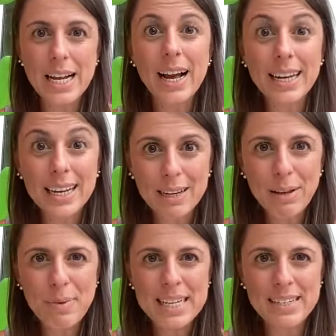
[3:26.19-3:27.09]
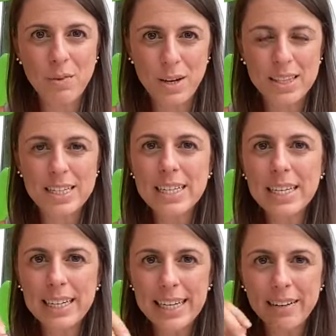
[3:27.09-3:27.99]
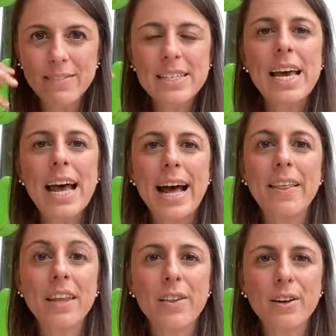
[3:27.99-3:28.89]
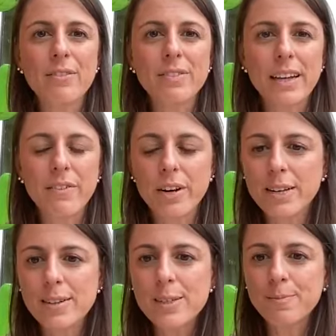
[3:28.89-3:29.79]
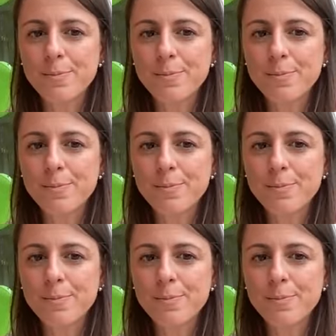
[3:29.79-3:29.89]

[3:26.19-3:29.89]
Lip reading: honey mixed in with the tea leaves and the other flavorings.